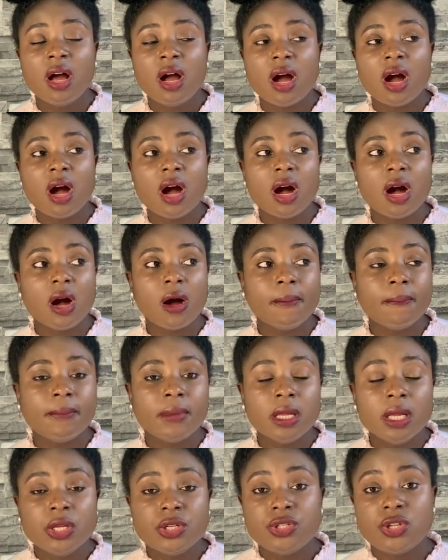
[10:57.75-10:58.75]
Um,
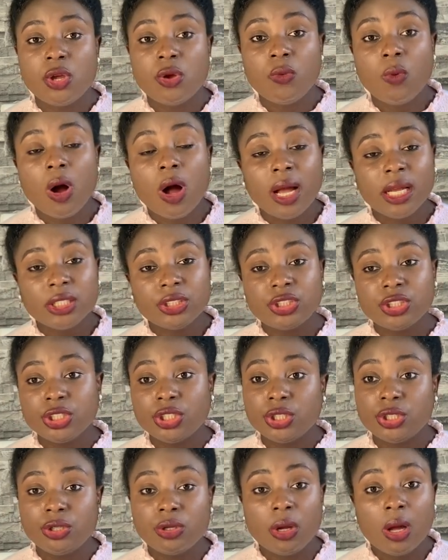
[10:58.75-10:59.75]
so what I
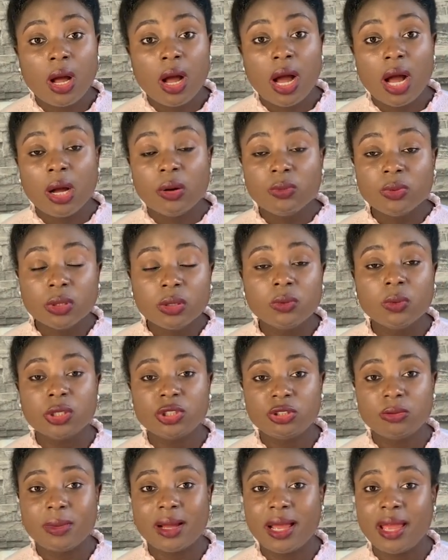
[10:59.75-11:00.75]
do, I would
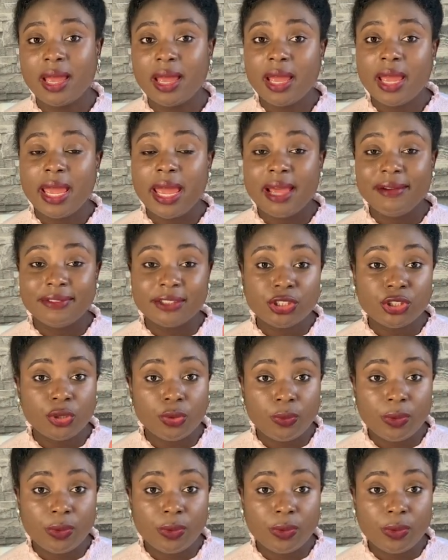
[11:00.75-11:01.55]
wash my hair every two